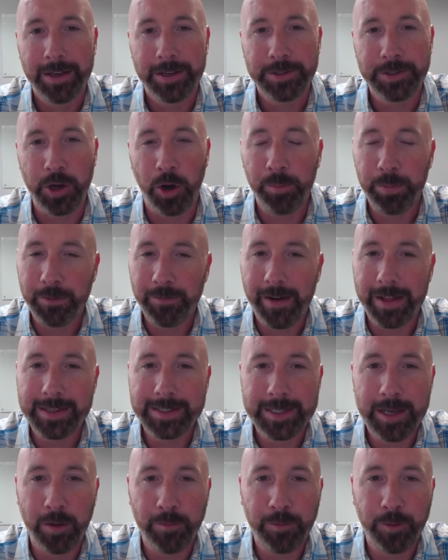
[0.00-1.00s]
So I hope you find
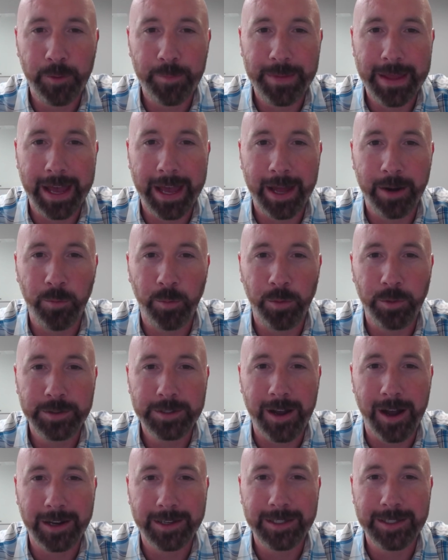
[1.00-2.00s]
this helpful, and we'll
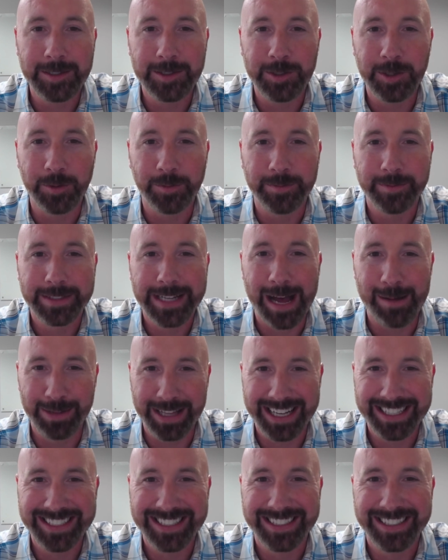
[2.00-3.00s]
talk to you soon. God
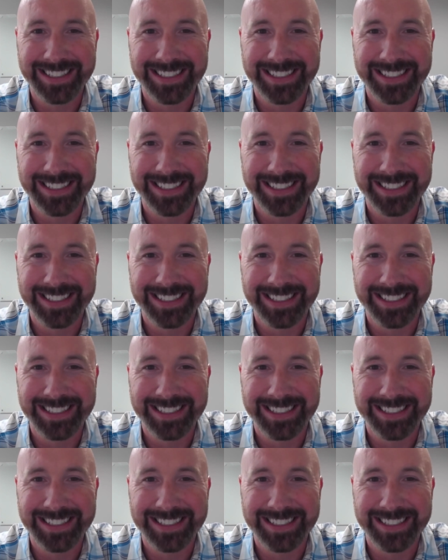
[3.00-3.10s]
bless.